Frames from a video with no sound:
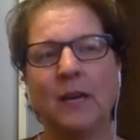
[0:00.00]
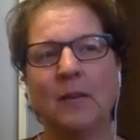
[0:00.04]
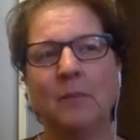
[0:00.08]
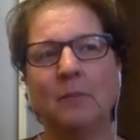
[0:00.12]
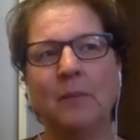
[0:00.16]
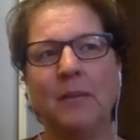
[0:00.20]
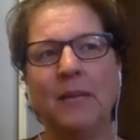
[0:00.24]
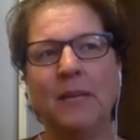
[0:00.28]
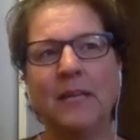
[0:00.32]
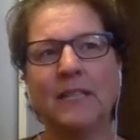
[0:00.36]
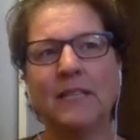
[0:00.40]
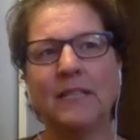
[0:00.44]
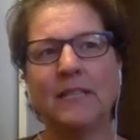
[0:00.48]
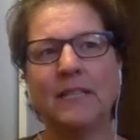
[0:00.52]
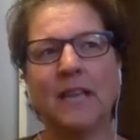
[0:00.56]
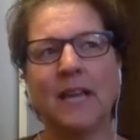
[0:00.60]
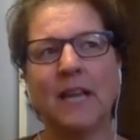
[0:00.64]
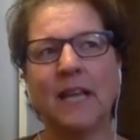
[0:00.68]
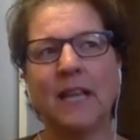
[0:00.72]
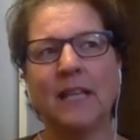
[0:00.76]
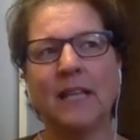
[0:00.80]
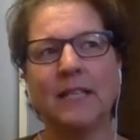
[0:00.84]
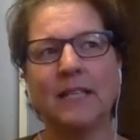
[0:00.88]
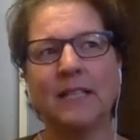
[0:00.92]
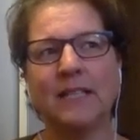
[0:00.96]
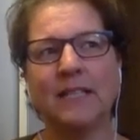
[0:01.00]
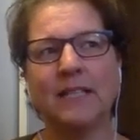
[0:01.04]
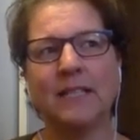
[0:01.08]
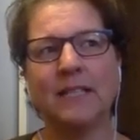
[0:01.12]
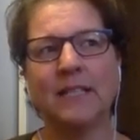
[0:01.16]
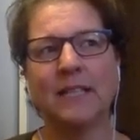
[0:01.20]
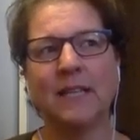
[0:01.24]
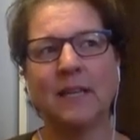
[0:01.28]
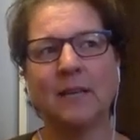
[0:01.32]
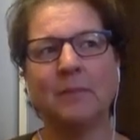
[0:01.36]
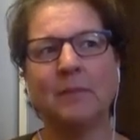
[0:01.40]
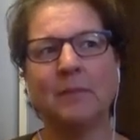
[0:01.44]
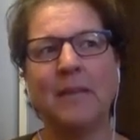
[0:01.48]
Being silent doesn't
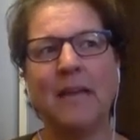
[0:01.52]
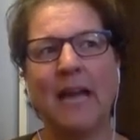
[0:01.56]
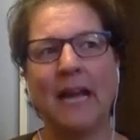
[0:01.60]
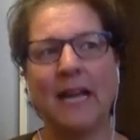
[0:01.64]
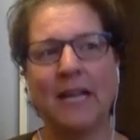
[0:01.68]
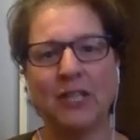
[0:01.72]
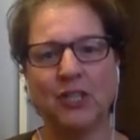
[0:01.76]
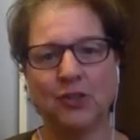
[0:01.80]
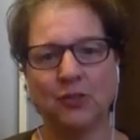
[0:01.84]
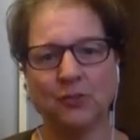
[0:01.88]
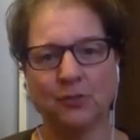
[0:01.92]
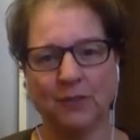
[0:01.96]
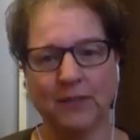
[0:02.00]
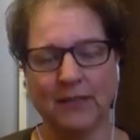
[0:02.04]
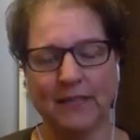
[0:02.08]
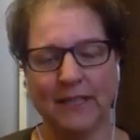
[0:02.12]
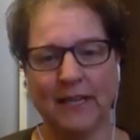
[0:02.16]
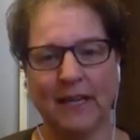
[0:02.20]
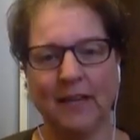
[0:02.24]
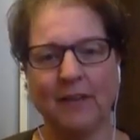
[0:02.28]
come naturally.